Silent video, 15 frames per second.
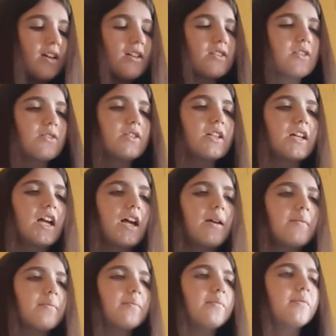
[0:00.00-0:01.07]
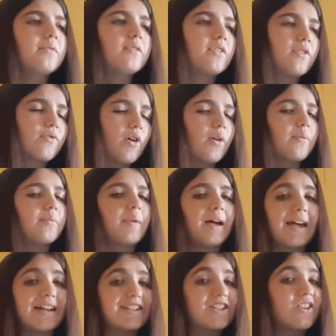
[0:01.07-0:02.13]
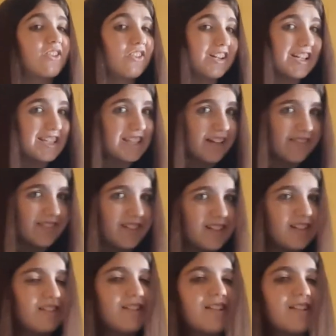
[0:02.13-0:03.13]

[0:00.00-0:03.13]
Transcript: So she came to the throne by age 37,